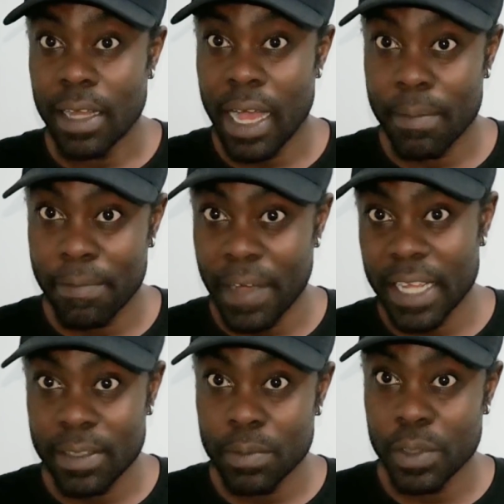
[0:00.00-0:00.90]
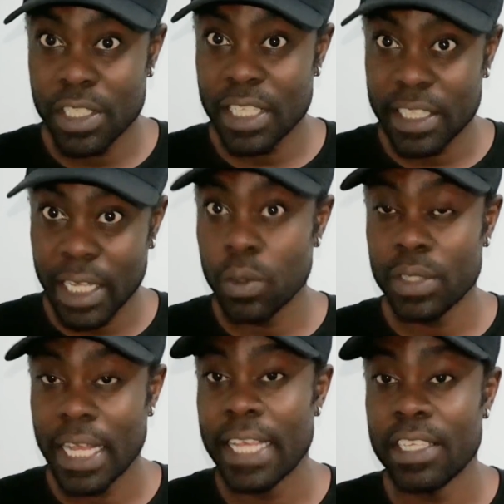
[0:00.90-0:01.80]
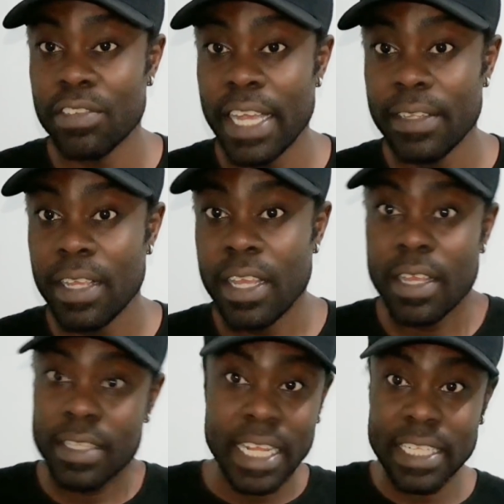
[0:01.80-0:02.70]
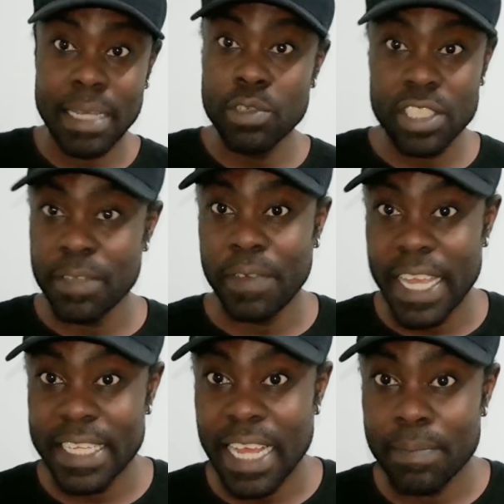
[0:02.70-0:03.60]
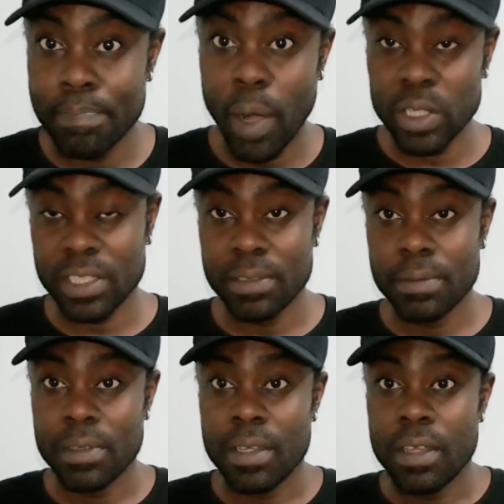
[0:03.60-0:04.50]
van, which is a Toyota Hiace, right? Not that I'm justifying that, but